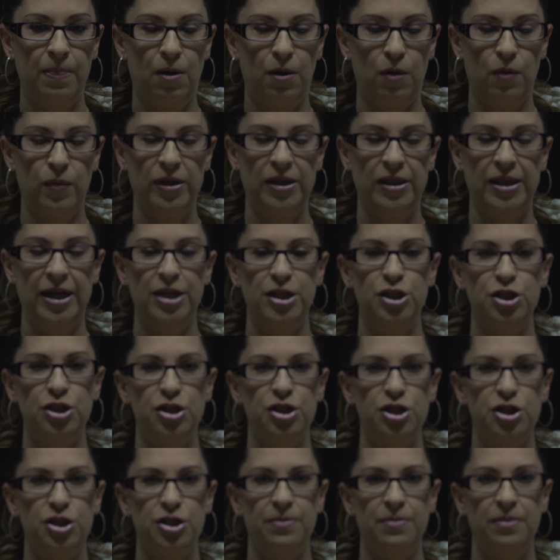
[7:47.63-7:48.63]
Our
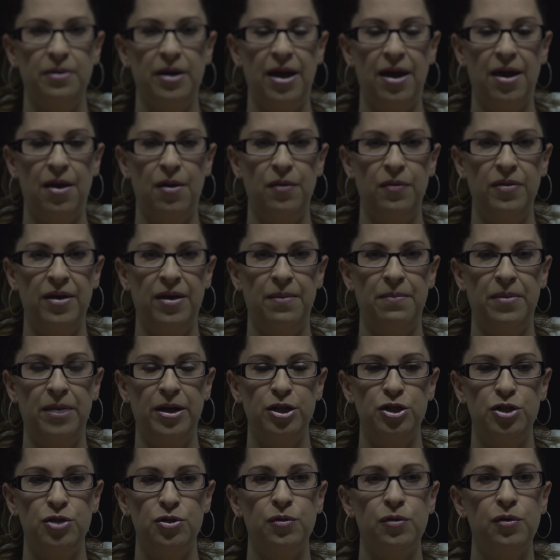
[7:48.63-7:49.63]
relationship now that
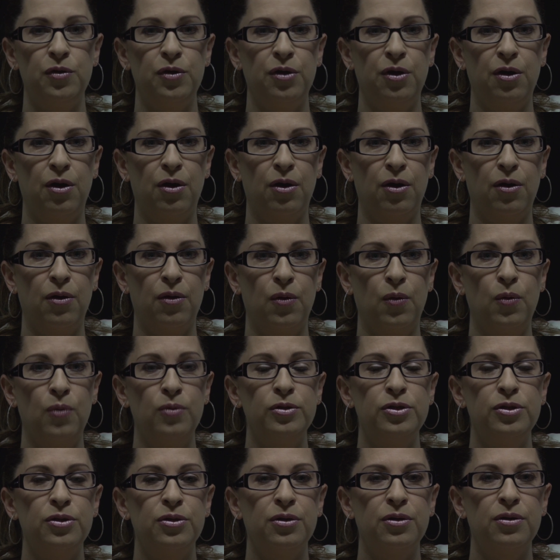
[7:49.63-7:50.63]
my children are
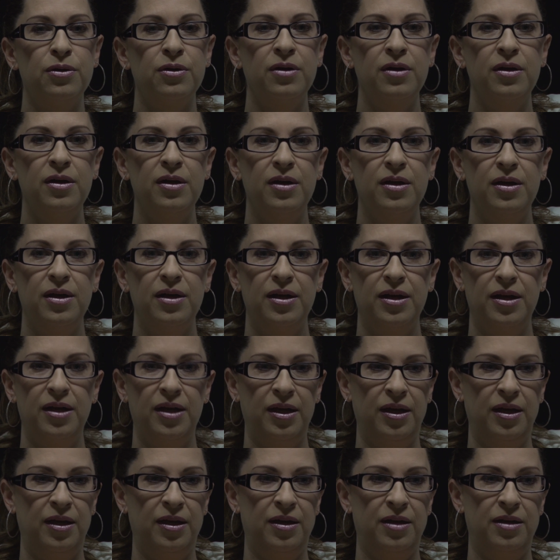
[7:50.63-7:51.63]
older,
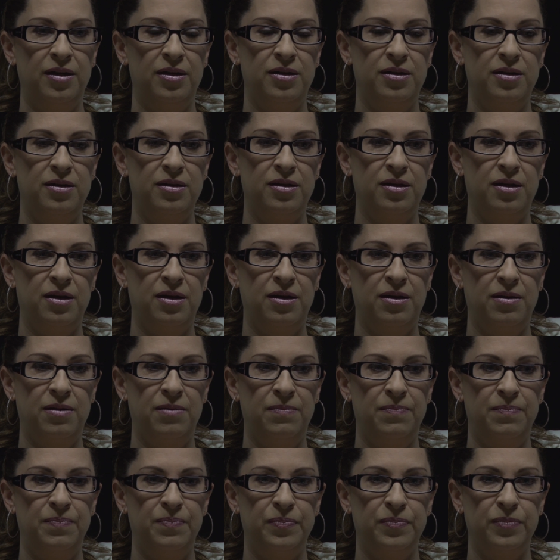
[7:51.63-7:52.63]
and
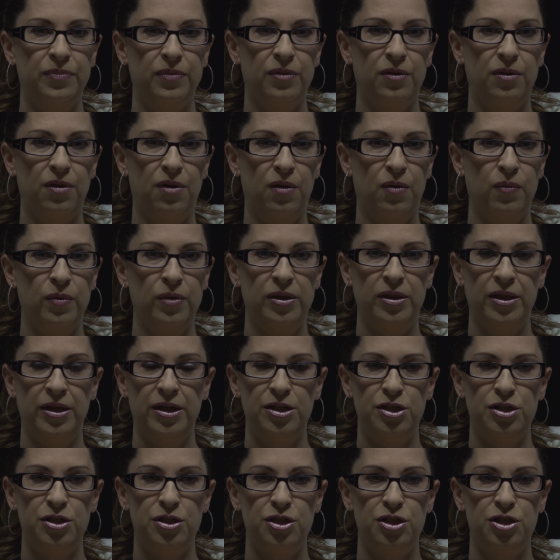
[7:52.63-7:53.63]
our
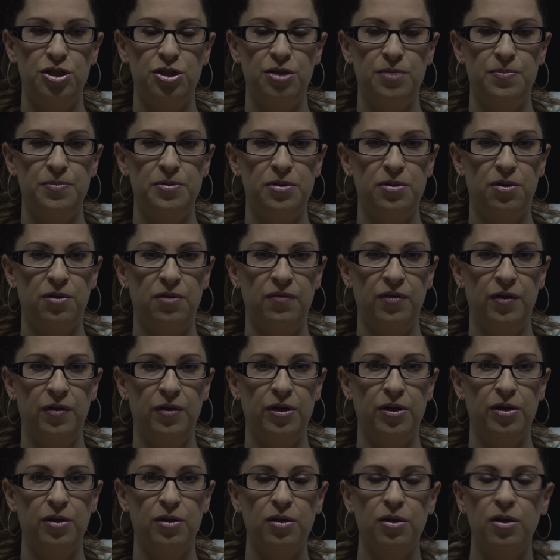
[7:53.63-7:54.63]
relationships are
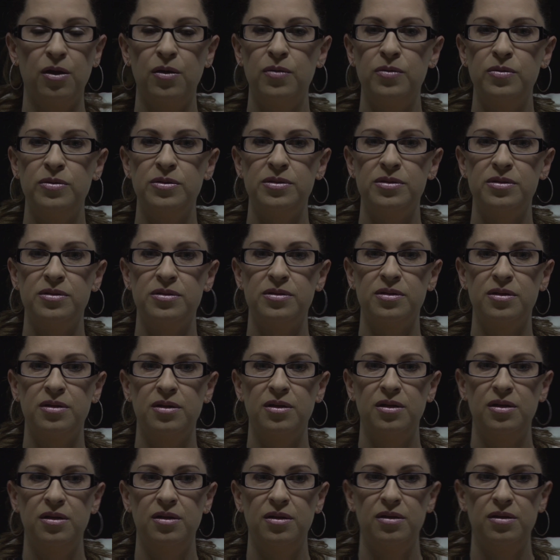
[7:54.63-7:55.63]
very close
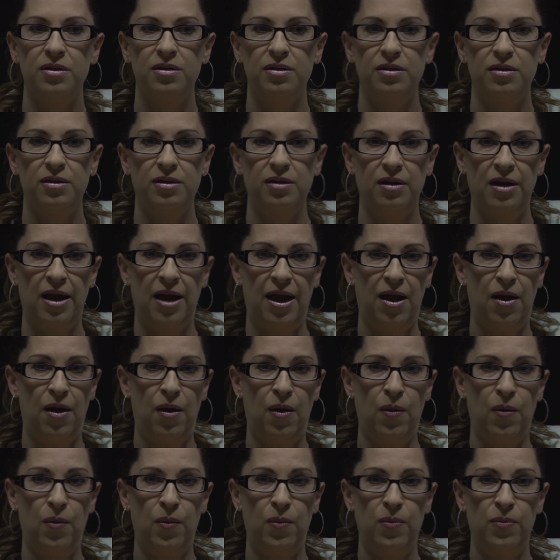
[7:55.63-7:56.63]

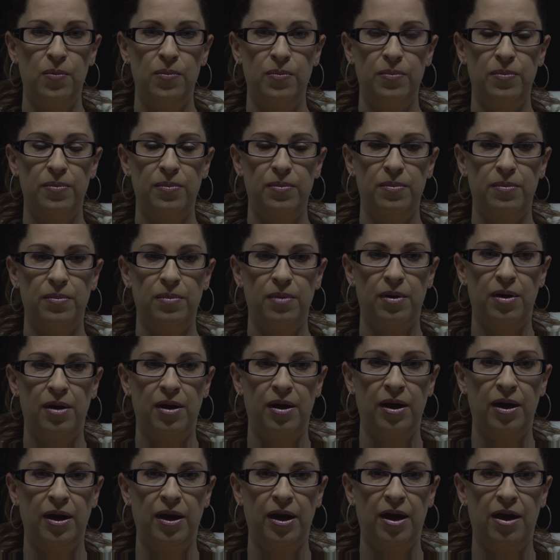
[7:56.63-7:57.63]
now.
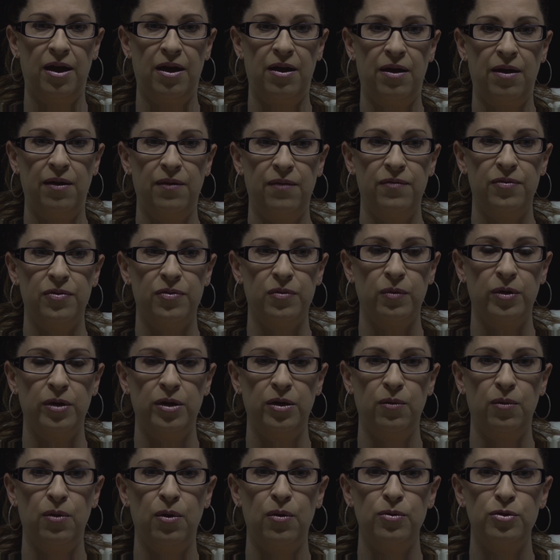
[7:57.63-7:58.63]
I have
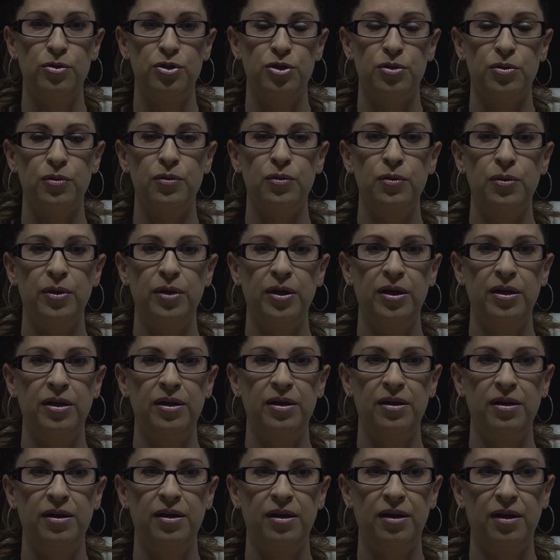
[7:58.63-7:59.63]
3 grown
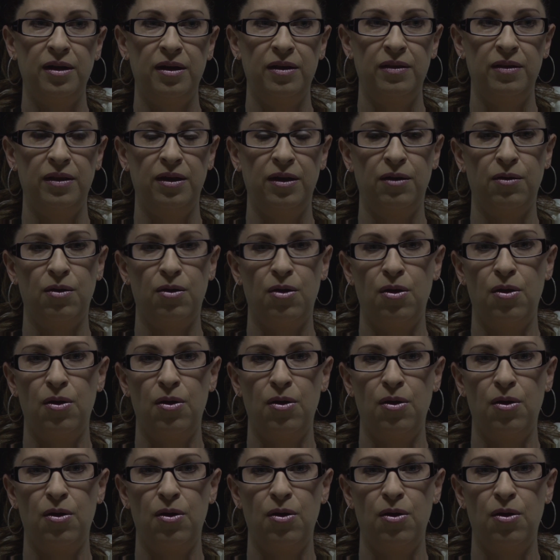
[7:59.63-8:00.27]
children, and they're